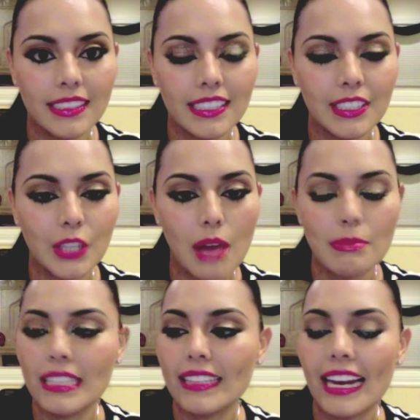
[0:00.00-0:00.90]
you know, I
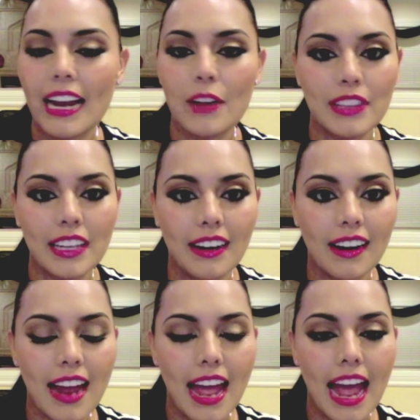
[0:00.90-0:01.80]
picked that out there
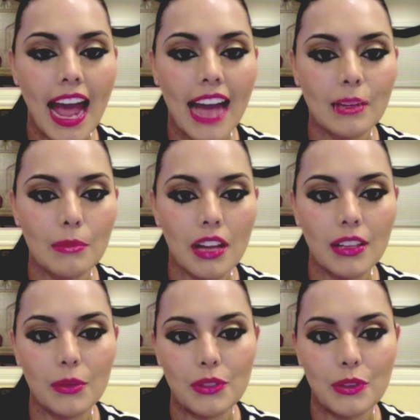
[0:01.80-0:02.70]
at
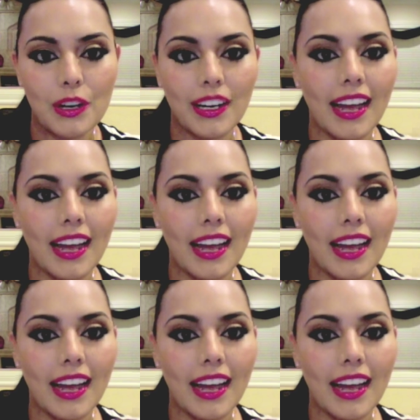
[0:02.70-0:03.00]
Namali Resort,